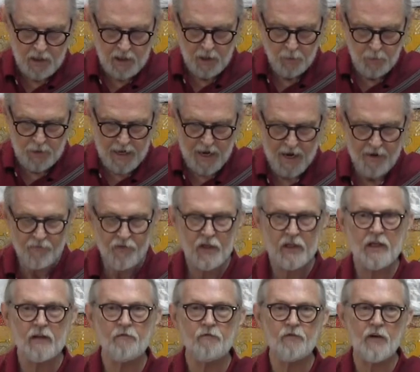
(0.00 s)
Then we have the
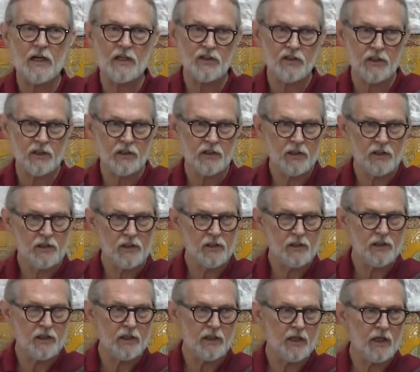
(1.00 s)
confession. This
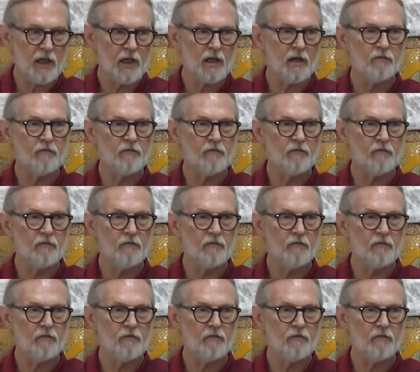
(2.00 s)
is again